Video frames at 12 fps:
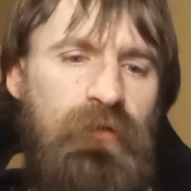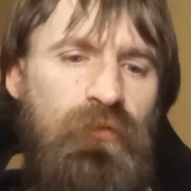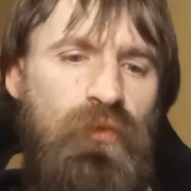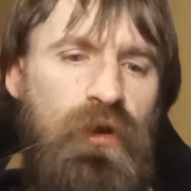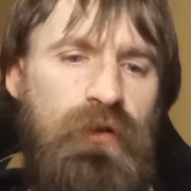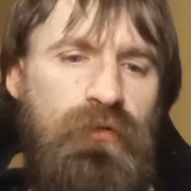how
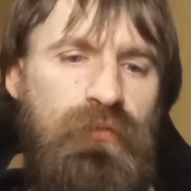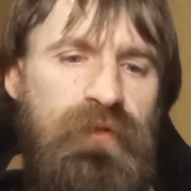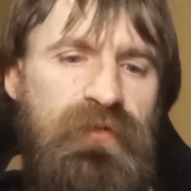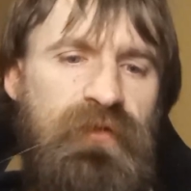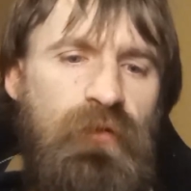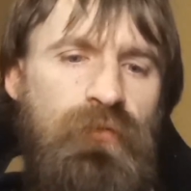the water
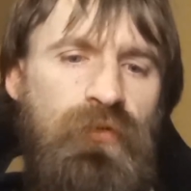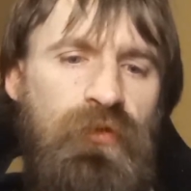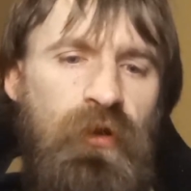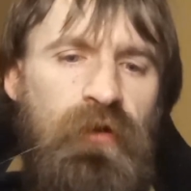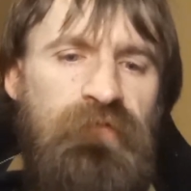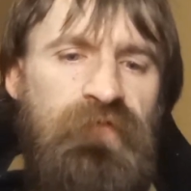was so
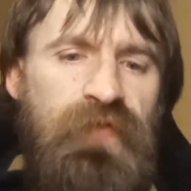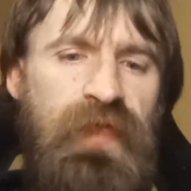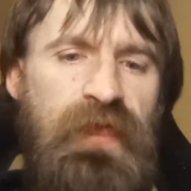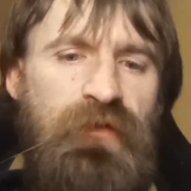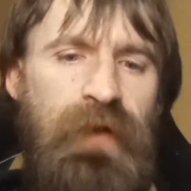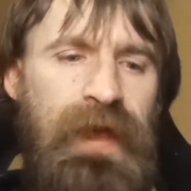
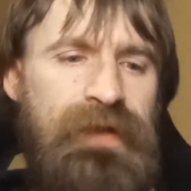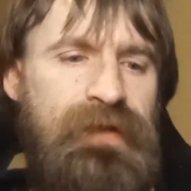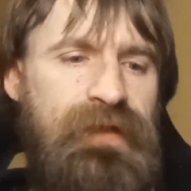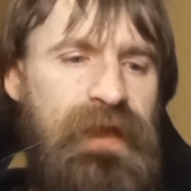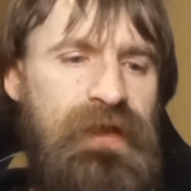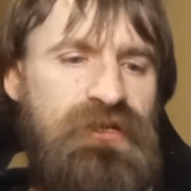soft that you had
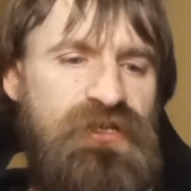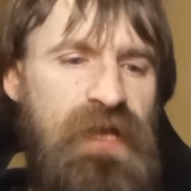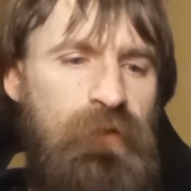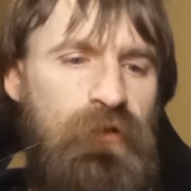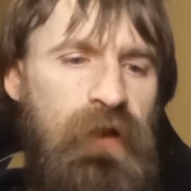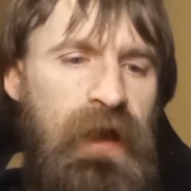to take a
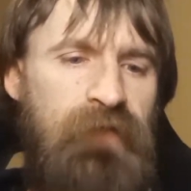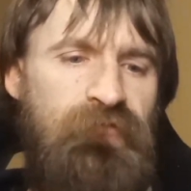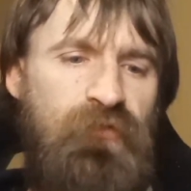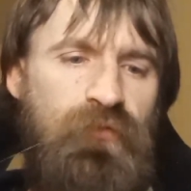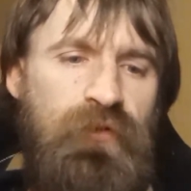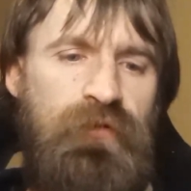shower
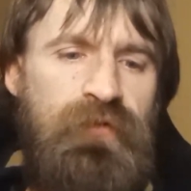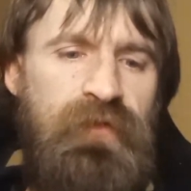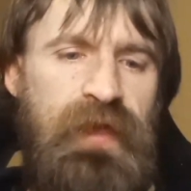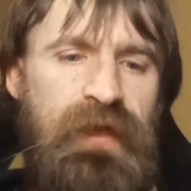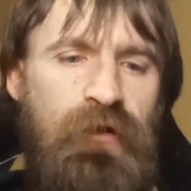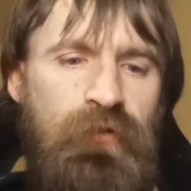
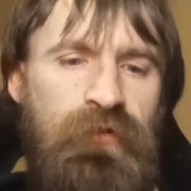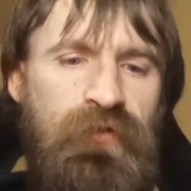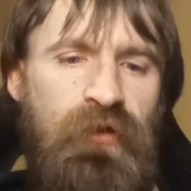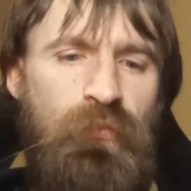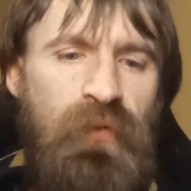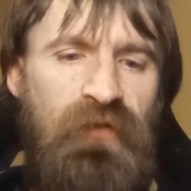afterwards to get all the
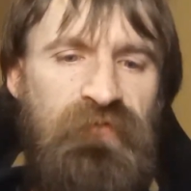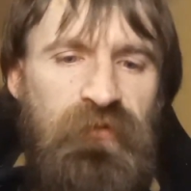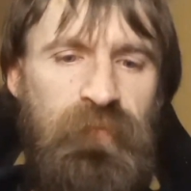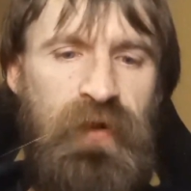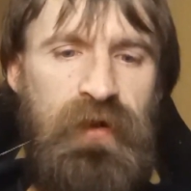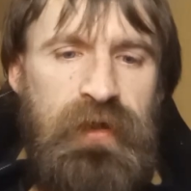soap
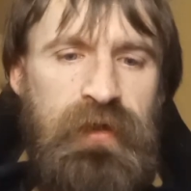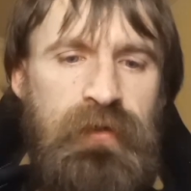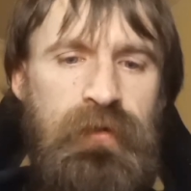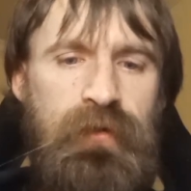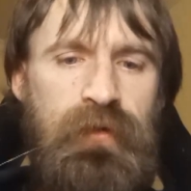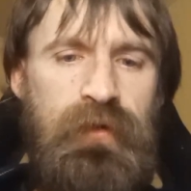off your body.